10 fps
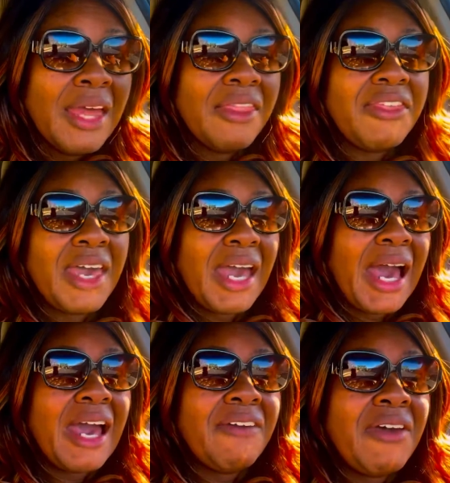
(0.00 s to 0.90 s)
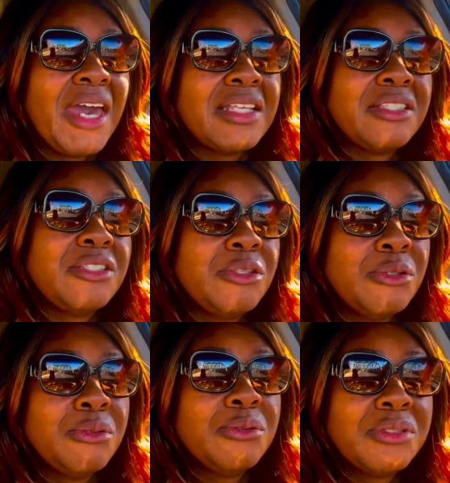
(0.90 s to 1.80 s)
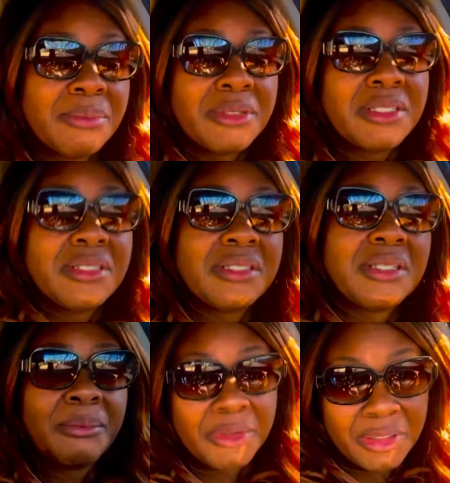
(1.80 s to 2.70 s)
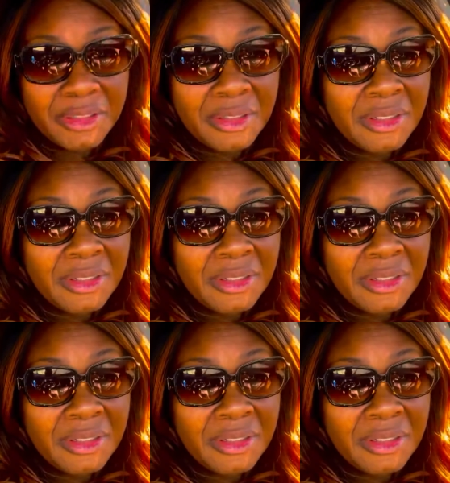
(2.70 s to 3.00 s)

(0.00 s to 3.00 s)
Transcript: that I've had to do something similar,